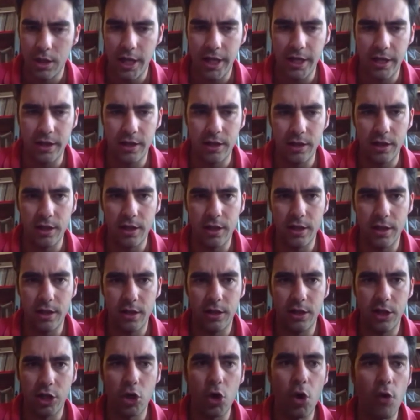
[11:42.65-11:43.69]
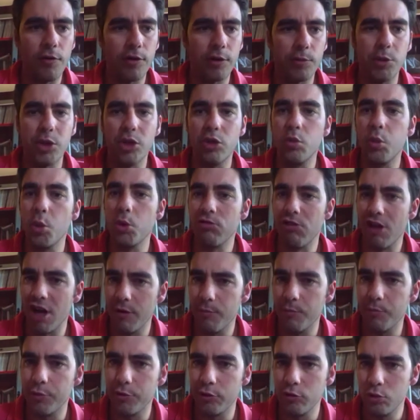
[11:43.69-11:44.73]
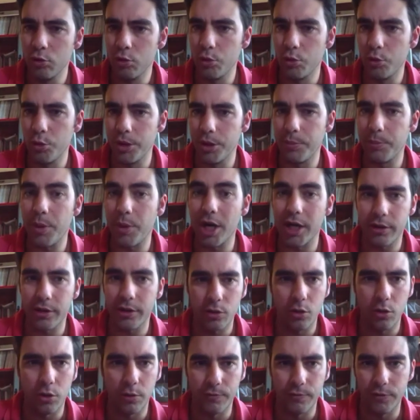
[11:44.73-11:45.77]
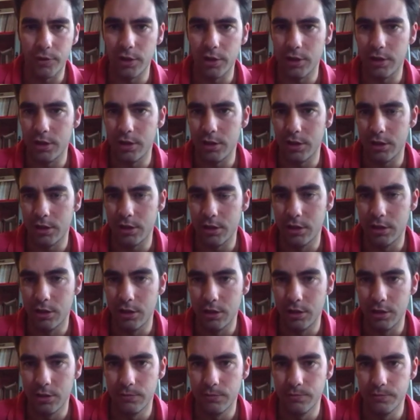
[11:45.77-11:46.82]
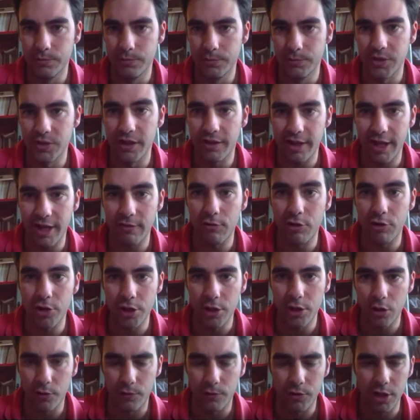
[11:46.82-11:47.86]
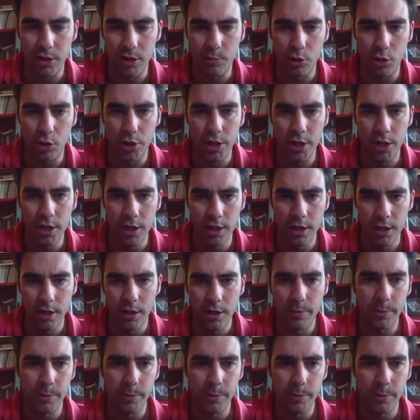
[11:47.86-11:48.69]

and the government will help you with part of the salary of the employee,